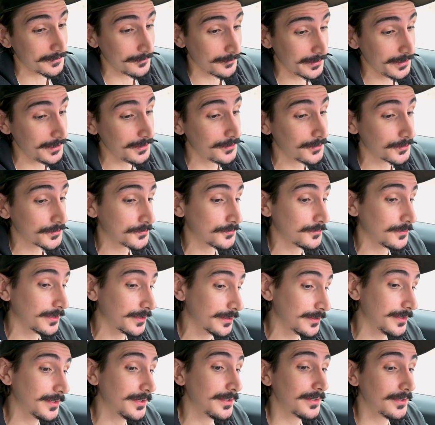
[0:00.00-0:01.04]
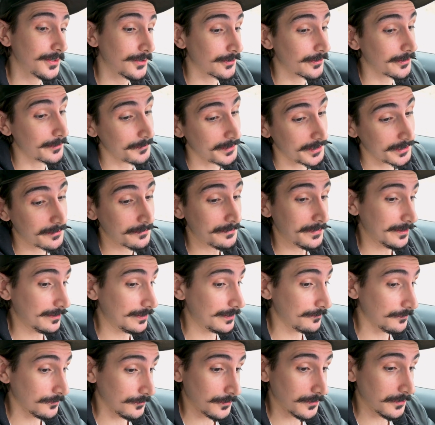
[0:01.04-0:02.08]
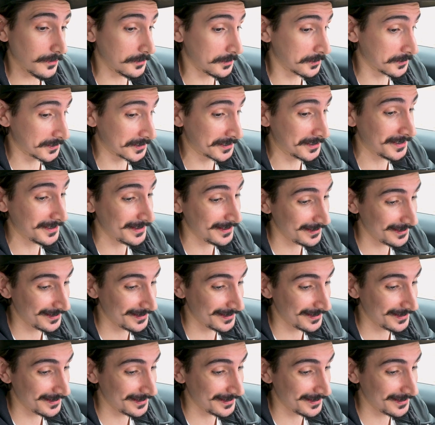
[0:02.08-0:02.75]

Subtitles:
the Eagles won, or it might have been even worse.